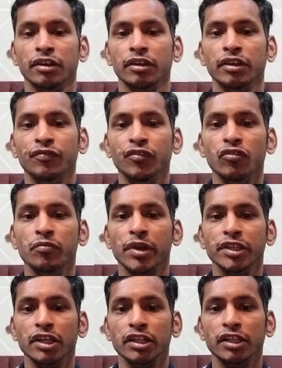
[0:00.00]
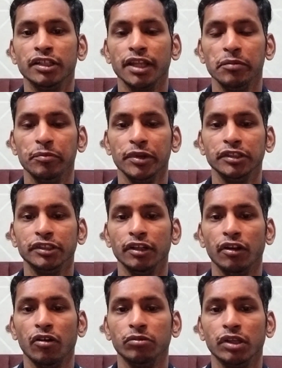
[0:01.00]
If you measure the temperature
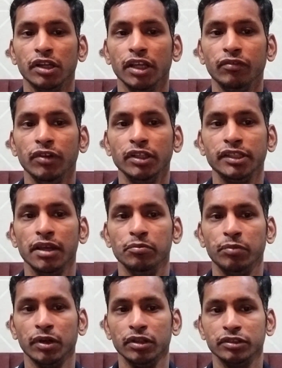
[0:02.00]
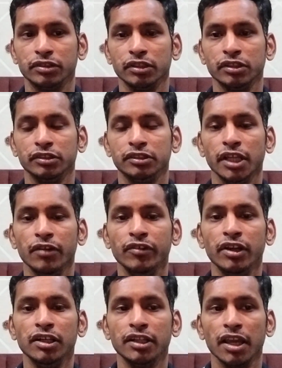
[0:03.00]
of the liquid samples
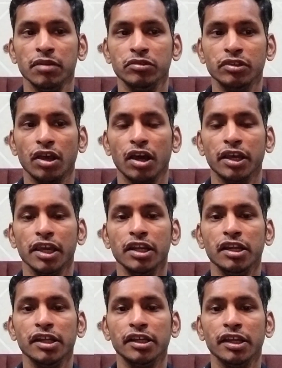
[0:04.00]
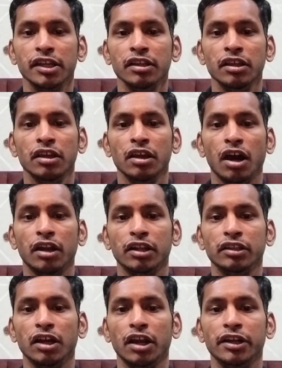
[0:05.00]
several times again and again
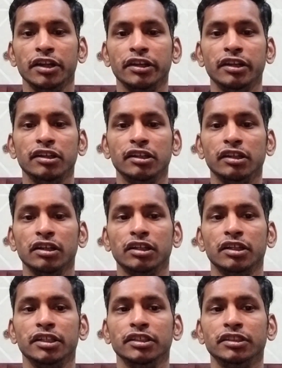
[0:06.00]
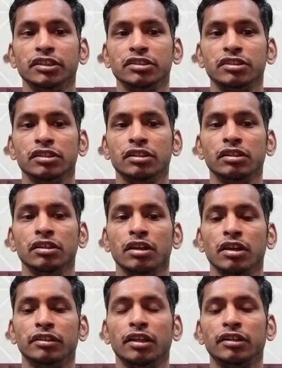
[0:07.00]
under the identical conditions, the
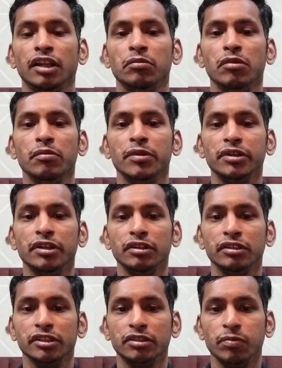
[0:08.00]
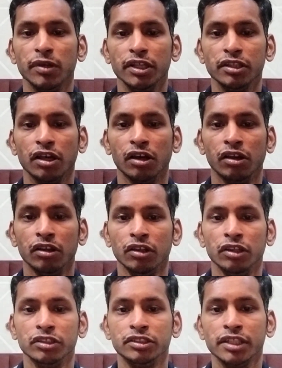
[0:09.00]
thermometer display the
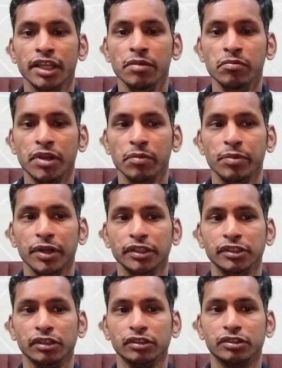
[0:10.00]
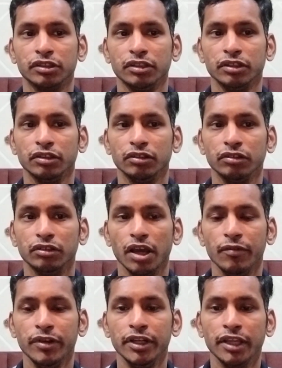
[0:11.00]
same temperatures
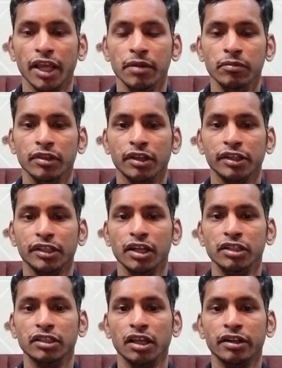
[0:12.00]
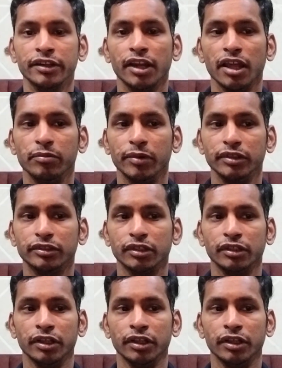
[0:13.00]
every time, the results are reliable.